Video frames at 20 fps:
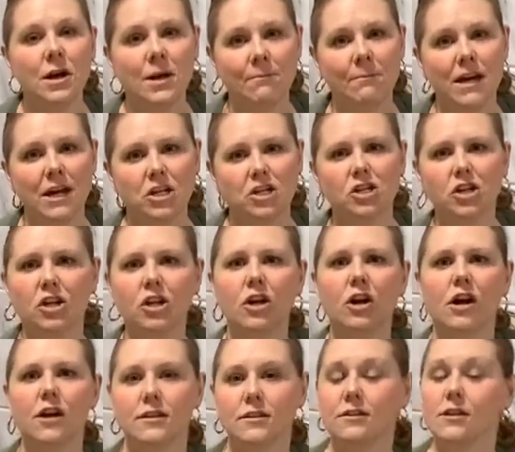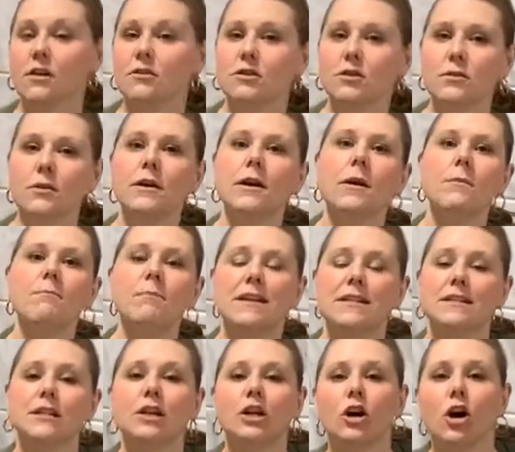Make sure you're also doing a
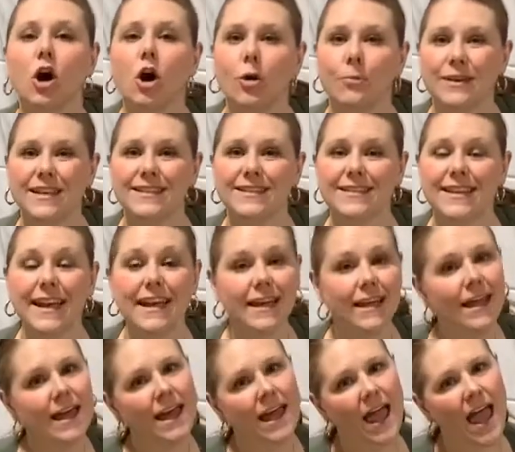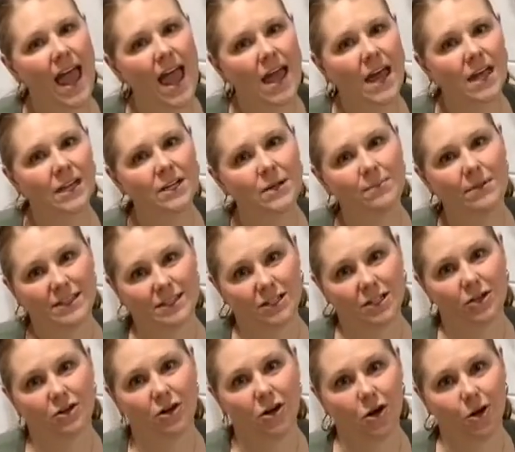biscuit or almond sink and a biscuit
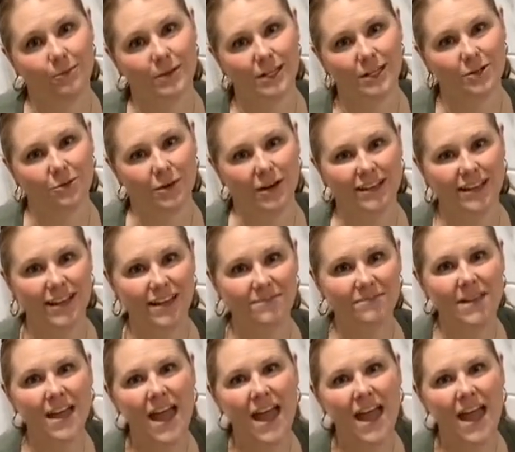or almond toilet.